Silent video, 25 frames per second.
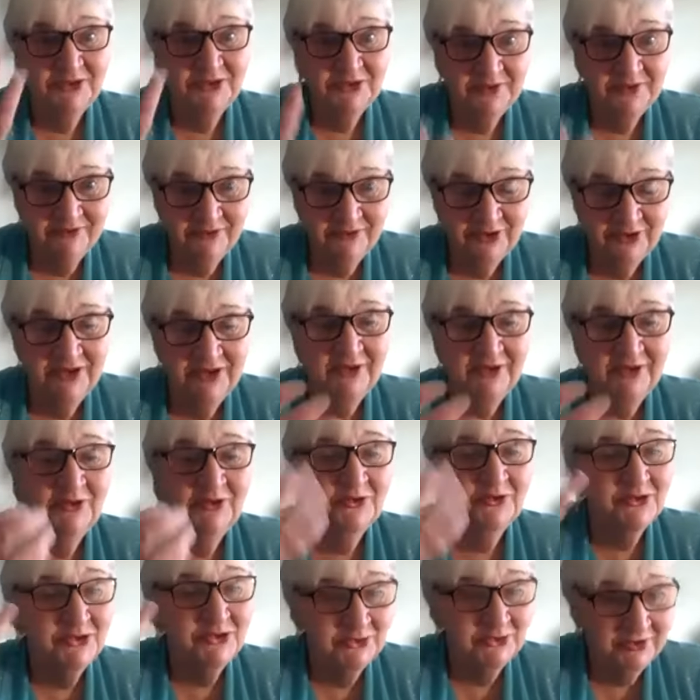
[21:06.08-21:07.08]
do it for
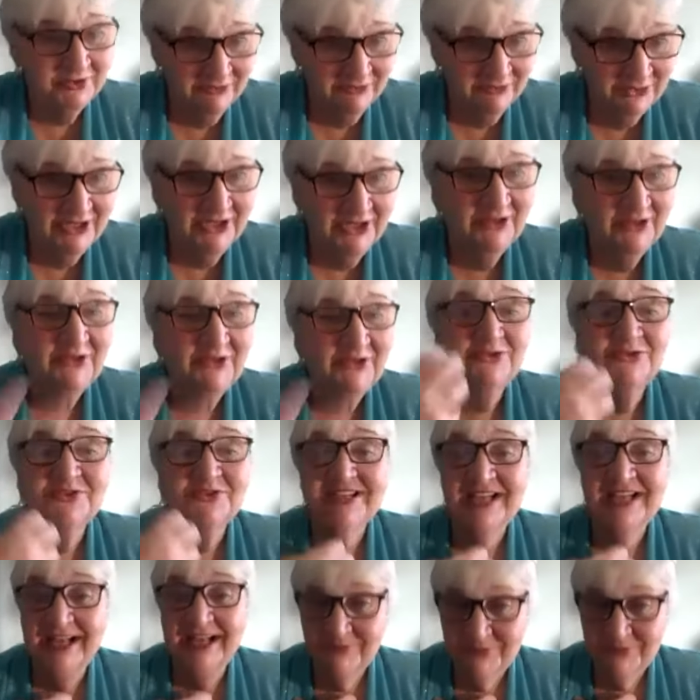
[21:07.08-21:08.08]
others, do it for
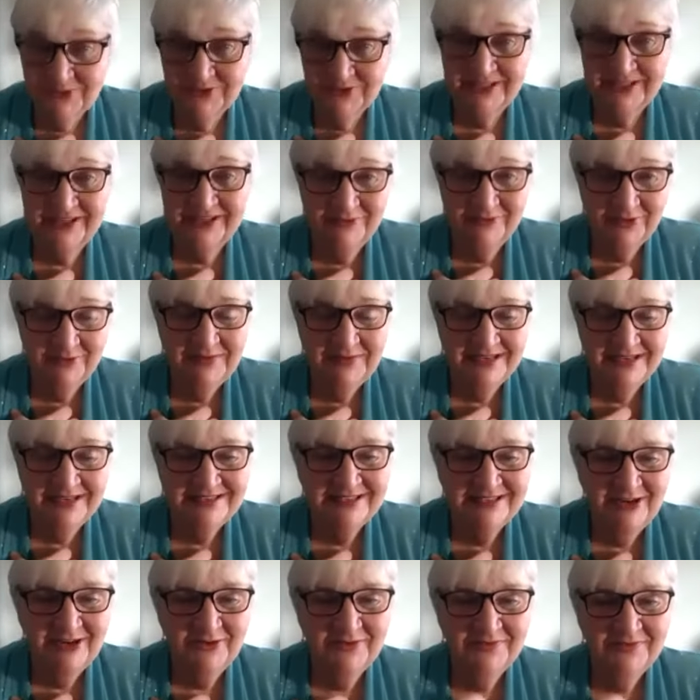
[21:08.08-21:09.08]
others. I'm doing it for
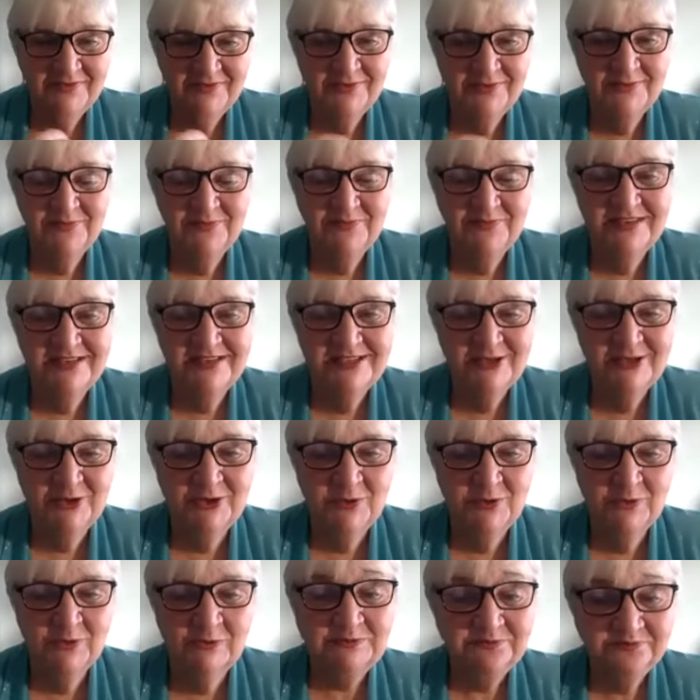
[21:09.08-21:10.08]
myself.
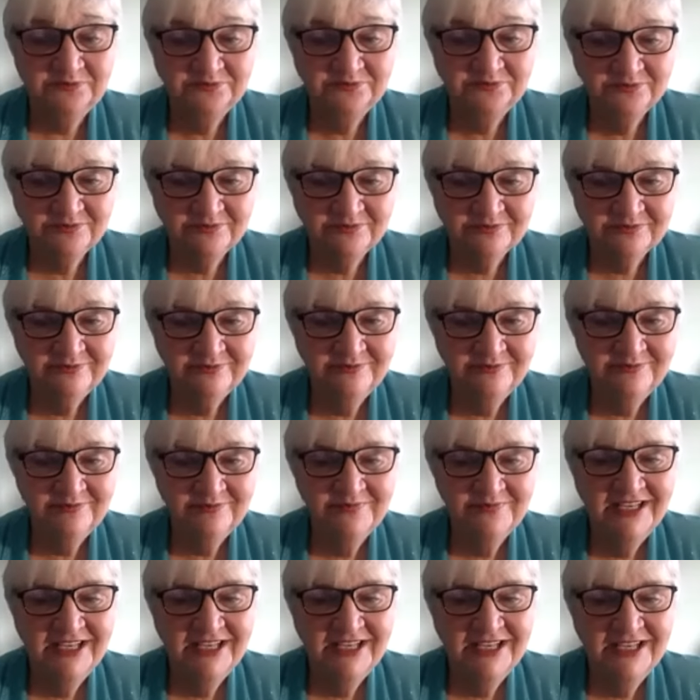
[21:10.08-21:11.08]
So
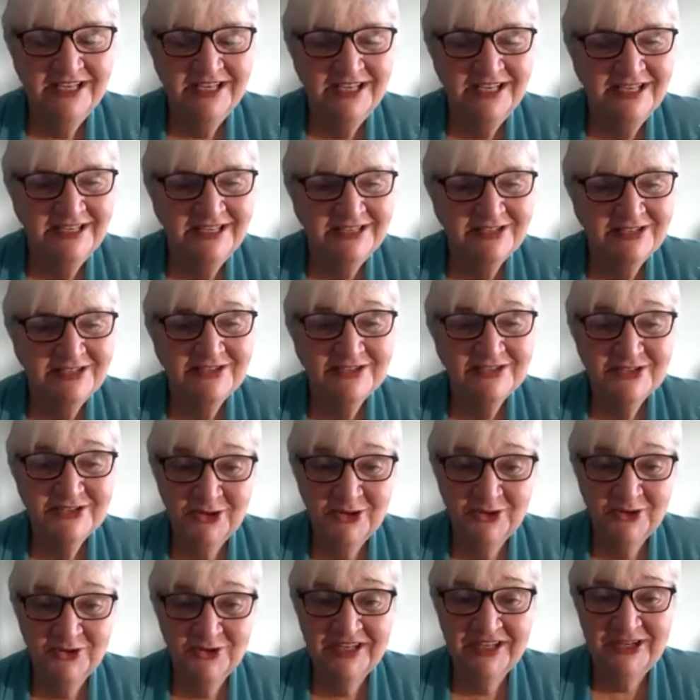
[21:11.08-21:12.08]
it's
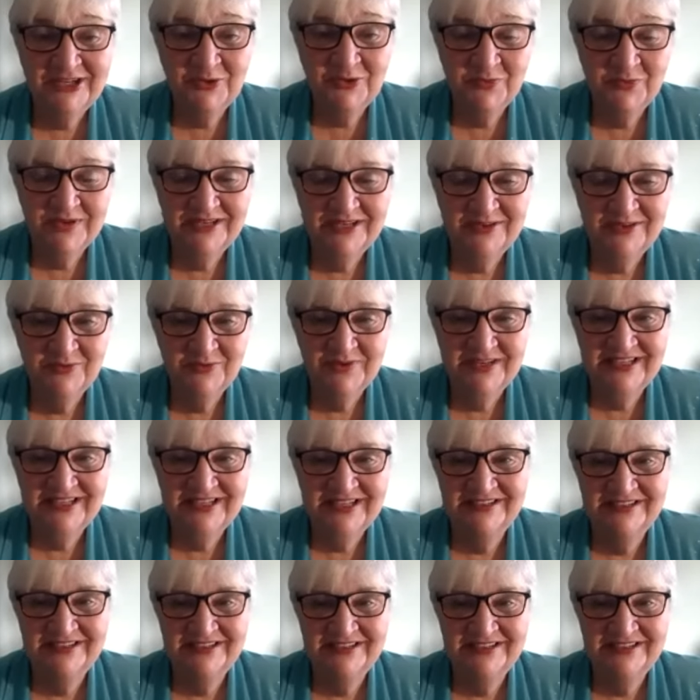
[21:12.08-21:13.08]
certainly a
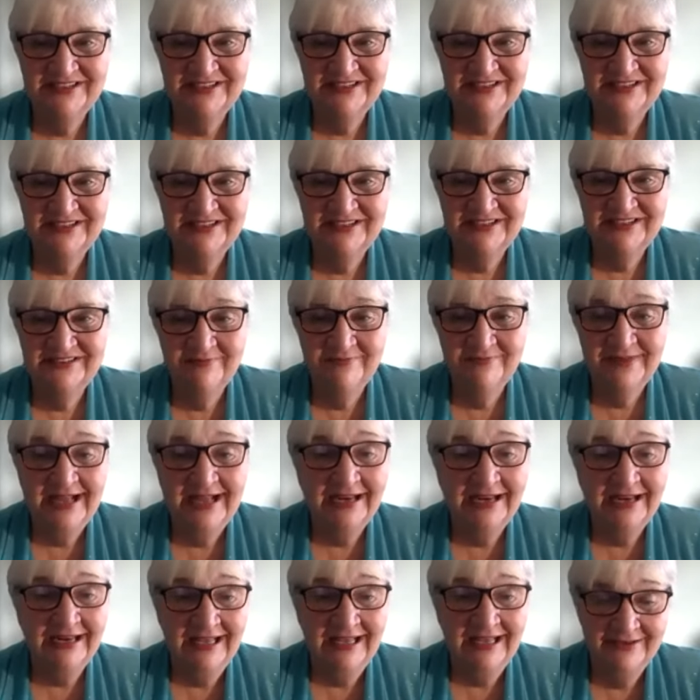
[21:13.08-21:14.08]
win-win
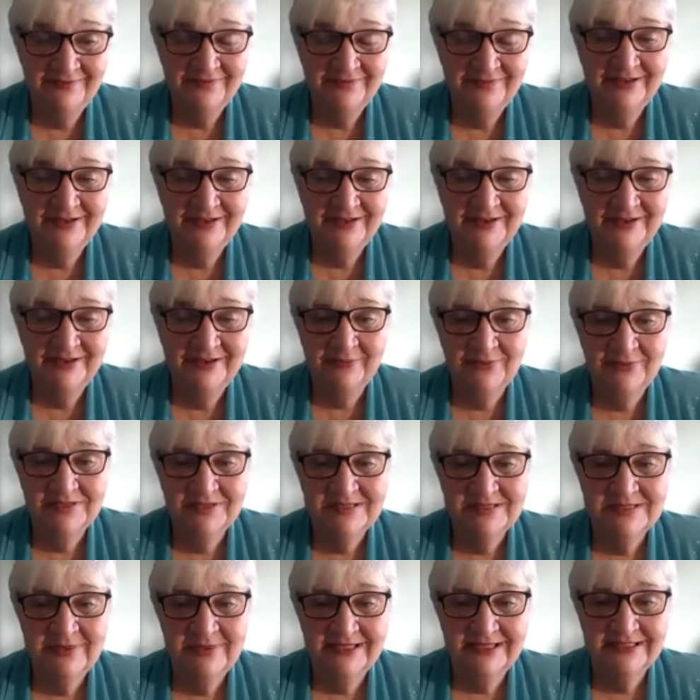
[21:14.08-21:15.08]
from my life
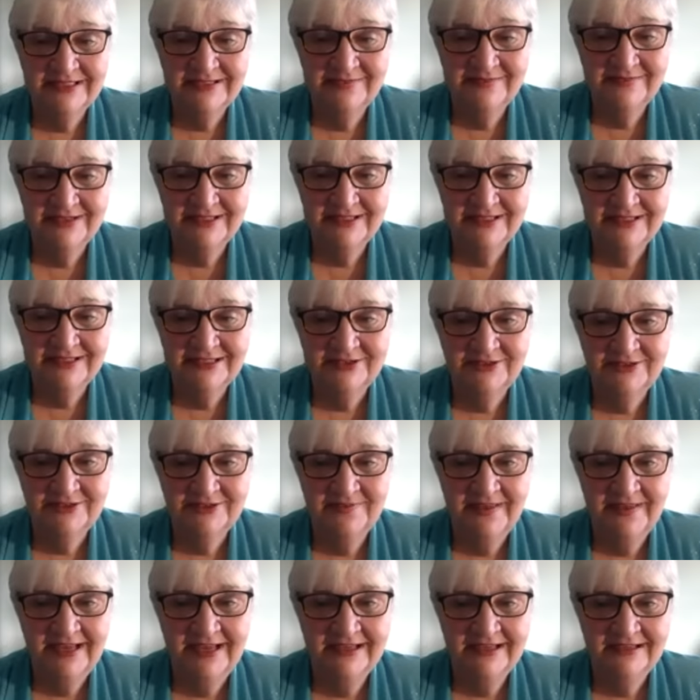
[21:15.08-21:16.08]
and my perspective, I can
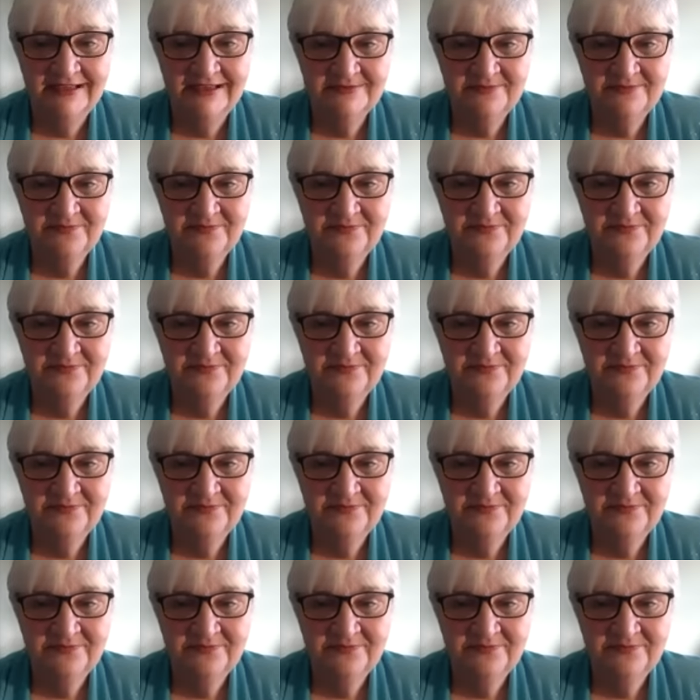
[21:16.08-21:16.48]
tell you that.